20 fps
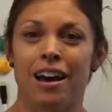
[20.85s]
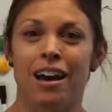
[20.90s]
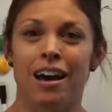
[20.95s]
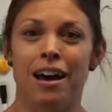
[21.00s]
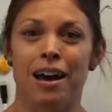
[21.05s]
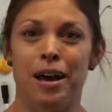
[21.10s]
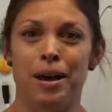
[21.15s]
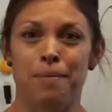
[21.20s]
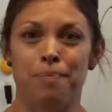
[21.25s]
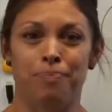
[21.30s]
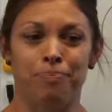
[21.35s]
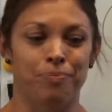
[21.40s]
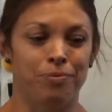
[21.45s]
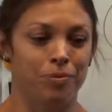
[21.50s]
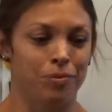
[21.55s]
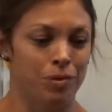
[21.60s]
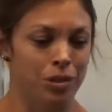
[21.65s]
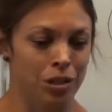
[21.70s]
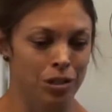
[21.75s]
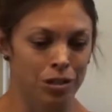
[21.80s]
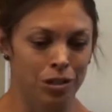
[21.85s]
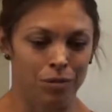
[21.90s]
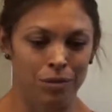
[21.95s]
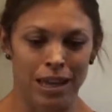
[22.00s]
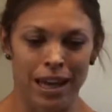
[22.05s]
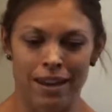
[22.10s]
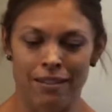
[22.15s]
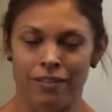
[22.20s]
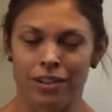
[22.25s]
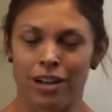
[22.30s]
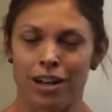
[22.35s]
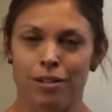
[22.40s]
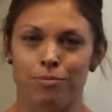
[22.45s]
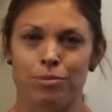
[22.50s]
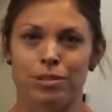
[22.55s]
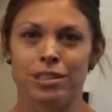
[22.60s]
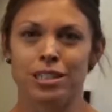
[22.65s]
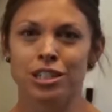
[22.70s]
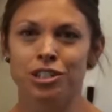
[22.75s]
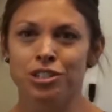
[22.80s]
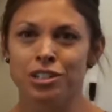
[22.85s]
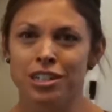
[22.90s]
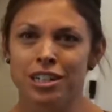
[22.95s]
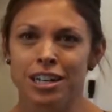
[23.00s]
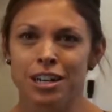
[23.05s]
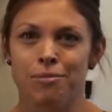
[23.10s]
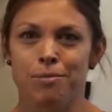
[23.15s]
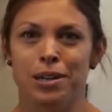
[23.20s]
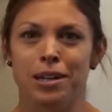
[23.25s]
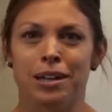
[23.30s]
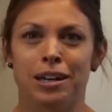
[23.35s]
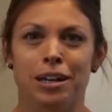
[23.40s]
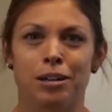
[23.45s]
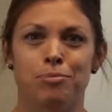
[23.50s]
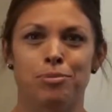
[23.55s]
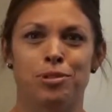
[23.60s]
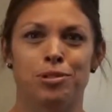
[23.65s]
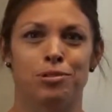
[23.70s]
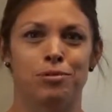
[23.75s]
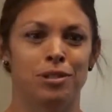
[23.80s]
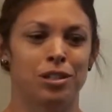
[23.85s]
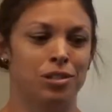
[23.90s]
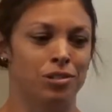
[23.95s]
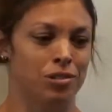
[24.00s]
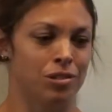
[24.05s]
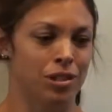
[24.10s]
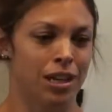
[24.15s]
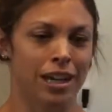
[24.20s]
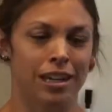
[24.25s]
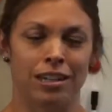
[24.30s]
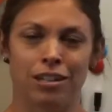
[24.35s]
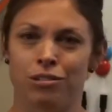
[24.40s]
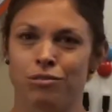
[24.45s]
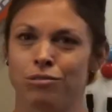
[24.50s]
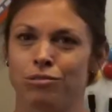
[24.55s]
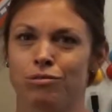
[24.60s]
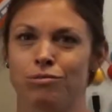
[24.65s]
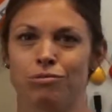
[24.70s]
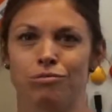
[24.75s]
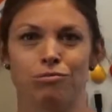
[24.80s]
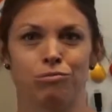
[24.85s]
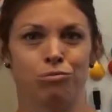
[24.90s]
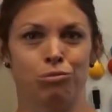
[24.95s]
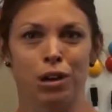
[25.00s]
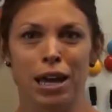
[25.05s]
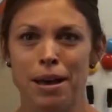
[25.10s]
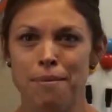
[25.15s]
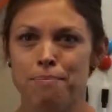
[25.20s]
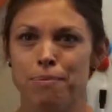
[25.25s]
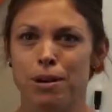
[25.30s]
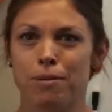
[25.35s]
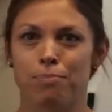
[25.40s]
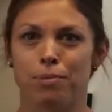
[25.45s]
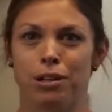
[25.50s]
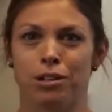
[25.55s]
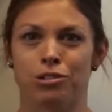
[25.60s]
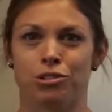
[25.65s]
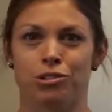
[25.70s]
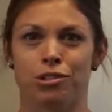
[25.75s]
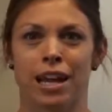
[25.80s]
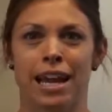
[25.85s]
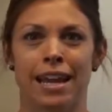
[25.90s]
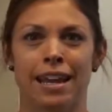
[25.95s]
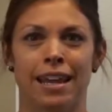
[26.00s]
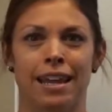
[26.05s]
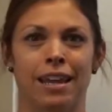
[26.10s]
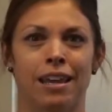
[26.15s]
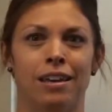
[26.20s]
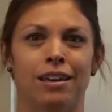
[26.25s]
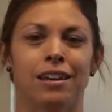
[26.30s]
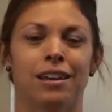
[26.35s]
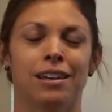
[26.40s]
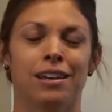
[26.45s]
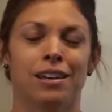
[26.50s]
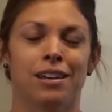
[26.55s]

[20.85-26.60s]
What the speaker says: You know, we have a competition coming up, so we kind of ramp up our training.